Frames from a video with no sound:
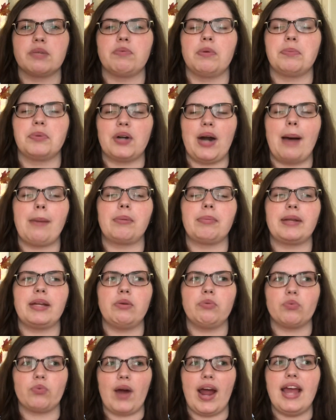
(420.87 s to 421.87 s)
will probably
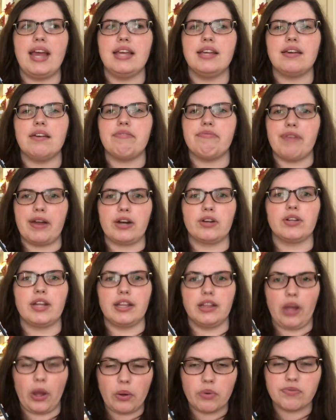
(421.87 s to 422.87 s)
rank fairly
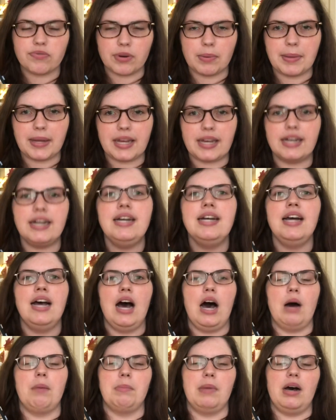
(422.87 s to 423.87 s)
low for me
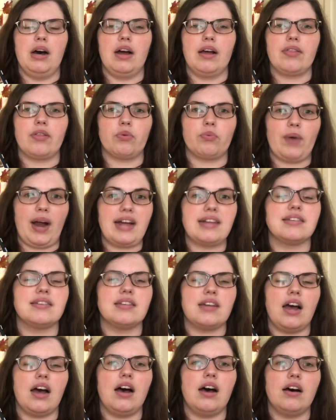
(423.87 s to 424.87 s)
among the
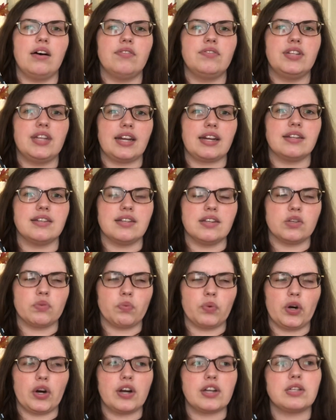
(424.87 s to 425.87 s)
rest of Dickens's
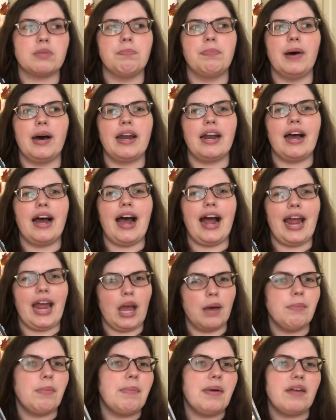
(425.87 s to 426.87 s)
works, but I
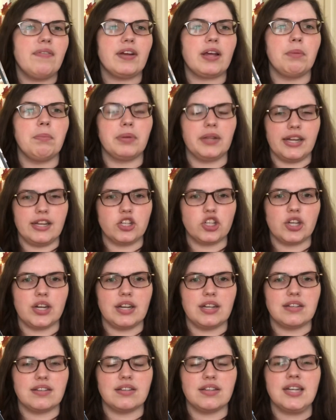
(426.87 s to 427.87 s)
am a bit of a
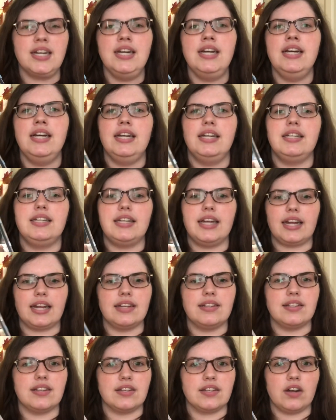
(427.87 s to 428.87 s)
completionist.
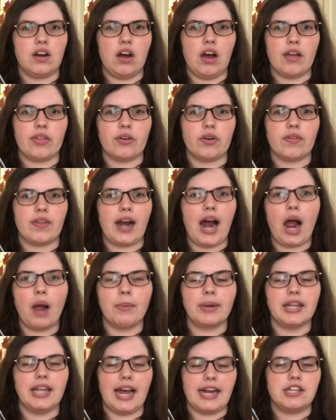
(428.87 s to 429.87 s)
Dickens is an author that I
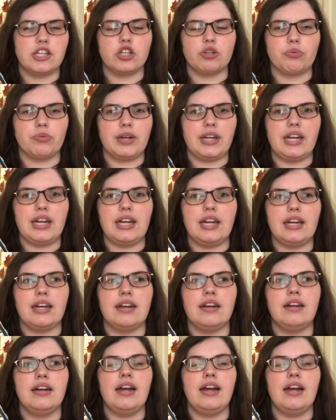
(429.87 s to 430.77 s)
would like to read